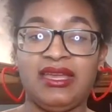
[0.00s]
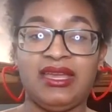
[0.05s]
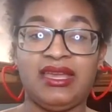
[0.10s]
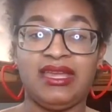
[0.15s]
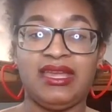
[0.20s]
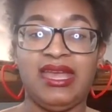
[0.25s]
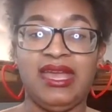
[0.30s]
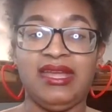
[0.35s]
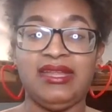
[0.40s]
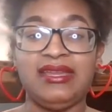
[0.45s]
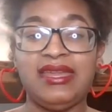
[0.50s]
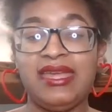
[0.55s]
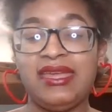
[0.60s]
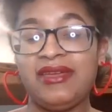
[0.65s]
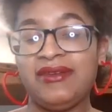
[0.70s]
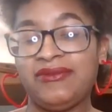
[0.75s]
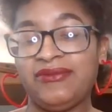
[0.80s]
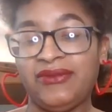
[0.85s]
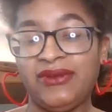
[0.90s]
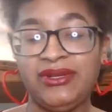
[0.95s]
Can they
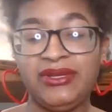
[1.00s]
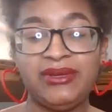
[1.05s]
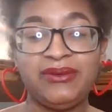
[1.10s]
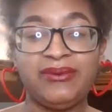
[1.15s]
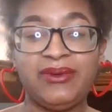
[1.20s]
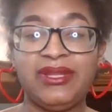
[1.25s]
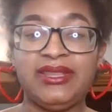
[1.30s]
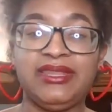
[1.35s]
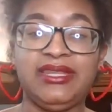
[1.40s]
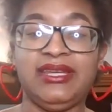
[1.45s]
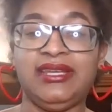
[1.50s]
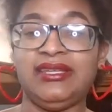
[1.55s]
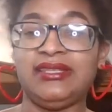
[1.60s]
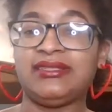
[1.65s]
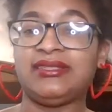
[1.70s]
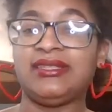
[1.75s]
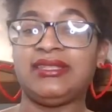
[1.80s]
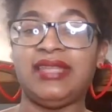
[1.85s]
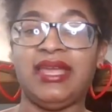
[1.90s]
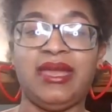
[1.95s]
get funded with
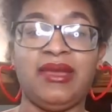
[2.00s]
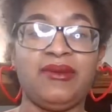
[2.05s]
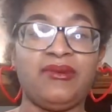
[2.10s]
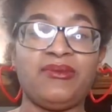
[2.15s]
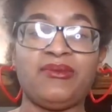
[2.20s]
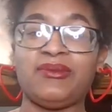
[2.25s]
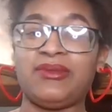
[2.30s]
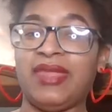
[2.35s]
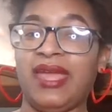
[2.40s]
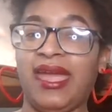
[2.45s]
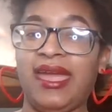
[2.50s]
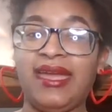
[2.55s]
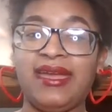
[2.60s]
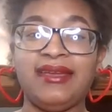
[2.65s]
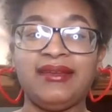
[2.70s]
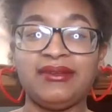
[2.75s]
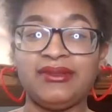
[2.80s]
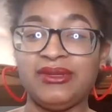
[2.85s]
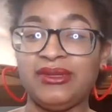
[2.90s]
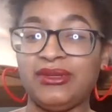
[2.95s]
this?
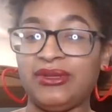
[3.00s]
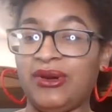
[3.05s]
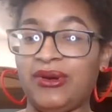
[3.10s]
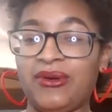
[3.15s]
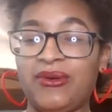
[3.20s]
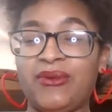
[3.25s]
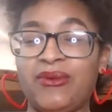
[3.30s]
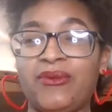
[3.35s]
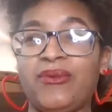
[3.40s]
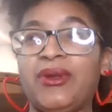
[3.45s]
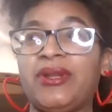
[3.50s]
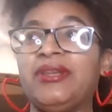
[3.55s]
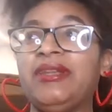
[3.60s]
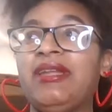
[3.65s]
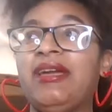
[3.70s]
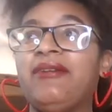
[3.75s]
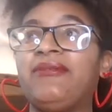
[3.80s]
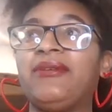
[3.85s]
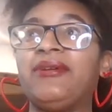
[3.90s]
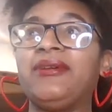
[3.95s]
We're
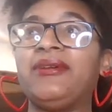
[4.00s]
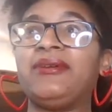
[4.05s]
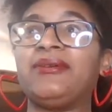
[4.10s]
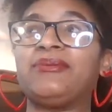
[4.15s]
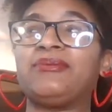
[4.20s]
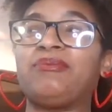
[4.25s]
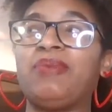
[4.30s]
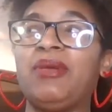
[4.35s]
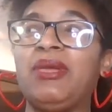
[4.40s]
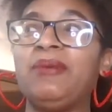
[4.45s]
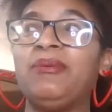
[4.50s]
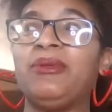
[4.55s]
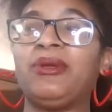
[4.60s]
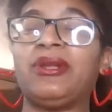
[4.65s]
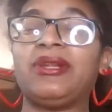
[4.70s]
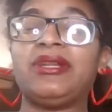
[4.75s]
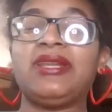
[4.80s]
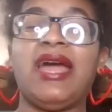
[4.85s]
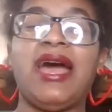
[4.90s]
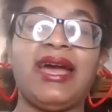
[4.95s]
never, people
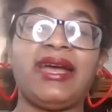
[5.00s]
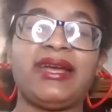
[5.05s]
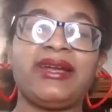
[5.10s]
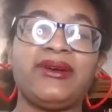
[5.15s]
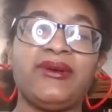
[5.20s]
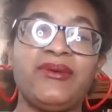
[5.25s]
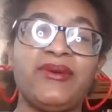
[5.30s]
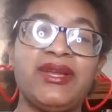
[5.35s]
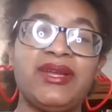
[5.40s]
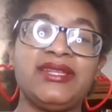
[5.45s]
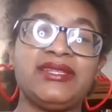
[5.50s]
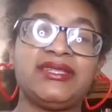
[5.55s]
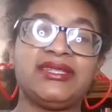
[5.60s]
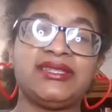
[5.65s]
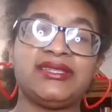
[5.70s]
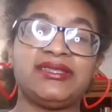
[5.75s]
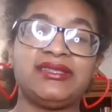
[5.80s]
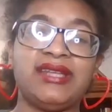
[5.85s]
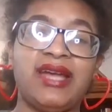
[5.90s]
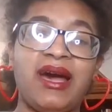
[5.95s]
are not going to
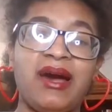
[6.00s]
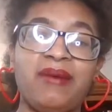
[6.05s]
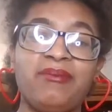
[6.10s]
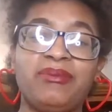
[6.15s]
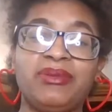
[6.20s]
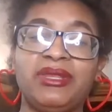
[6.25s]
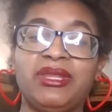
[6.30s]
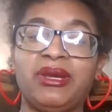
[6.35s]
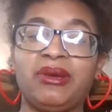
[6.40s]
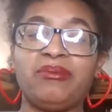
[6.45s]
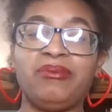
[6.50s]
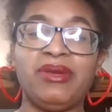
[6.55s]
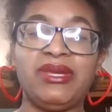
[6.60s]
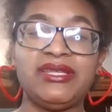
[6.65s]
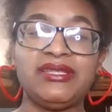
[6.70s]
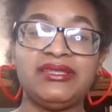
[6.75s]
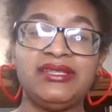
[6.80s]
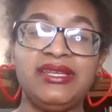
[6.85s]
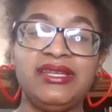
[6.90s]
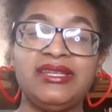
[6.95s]
stop their
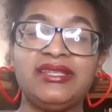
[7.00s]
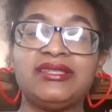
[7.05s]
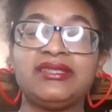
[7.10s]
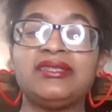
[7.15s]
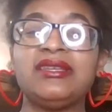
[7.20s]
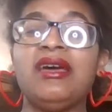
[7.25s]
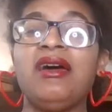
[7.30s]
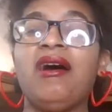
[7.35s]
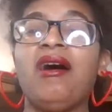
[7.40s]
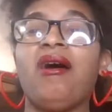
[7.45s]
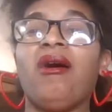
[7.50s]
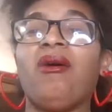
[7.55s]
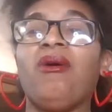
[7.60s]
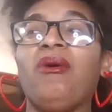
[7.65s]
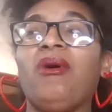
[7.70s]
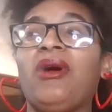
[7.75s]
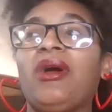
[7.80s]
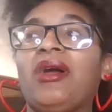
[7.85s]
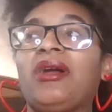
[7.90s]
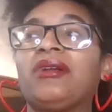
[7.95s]
business
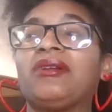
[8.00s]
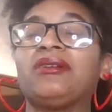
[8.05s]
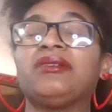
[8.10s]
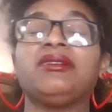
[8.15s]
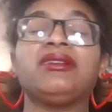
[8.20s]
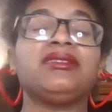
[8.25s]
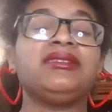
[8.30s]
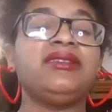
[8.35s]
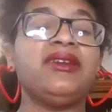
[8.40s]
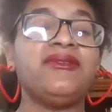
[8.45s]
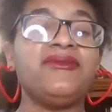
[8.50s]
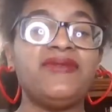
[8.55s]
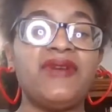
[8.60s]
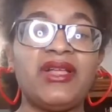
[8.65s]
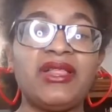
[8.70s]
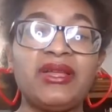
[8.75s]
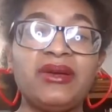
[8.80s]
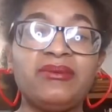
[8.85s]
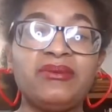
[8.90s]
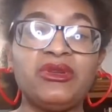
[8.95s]
or
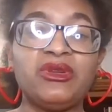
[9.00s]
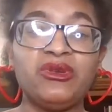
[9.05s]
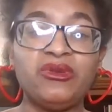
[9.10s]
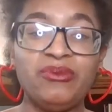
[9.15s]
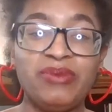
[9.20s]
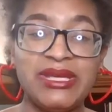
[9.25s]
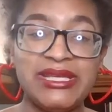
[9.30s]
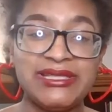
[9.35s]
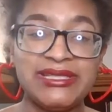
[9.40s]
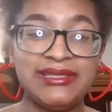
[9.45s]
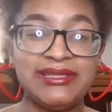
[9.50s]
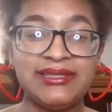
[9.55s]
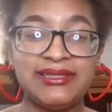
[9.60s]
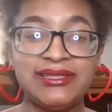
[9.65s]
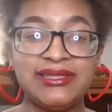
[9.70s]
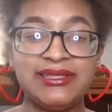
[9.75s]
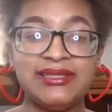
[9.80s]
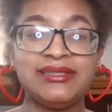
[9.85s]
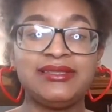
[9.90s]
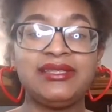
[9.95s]
develop new
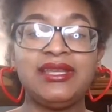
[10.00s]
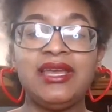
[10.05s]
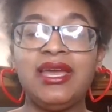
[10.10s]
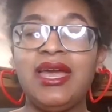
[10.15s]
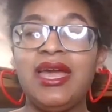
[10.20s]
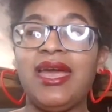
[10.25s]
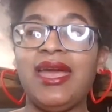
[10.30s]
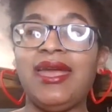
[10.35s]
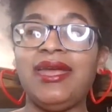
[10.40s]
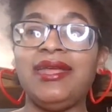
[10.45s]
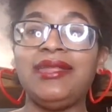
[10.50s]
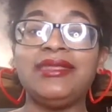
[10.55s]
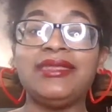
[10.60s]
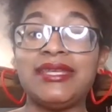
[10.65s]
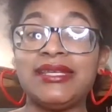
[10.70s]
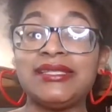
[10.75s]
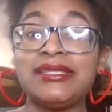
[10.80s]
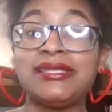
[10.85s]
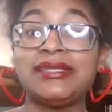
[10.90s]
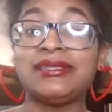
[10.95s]
businesses. And
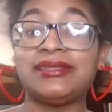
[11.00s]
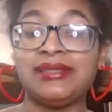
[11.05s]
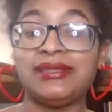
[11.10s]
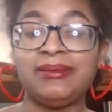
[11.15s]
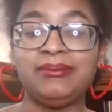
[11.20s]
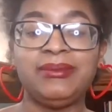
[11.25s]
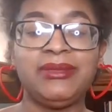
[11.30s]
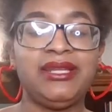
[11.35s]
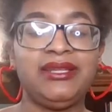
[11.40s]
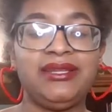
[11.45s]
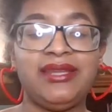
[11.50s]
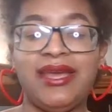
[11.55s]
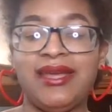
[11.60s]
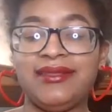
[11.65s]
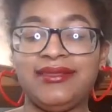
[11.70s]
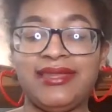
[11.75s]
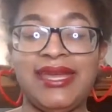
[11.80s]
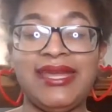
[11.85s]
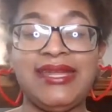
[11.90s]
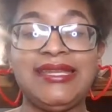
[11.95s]
this is something
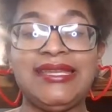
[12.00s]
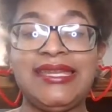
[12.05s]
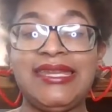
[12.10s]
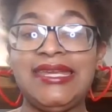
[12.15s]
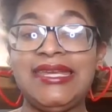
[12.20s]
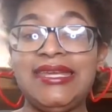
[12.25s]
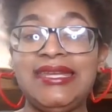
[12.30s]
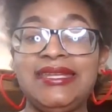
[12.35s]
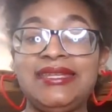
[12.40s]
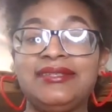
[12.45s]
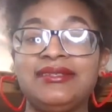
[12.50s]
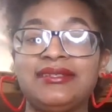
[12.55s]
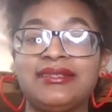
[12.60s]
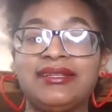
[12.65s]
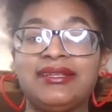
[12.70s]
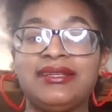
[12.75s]
that they need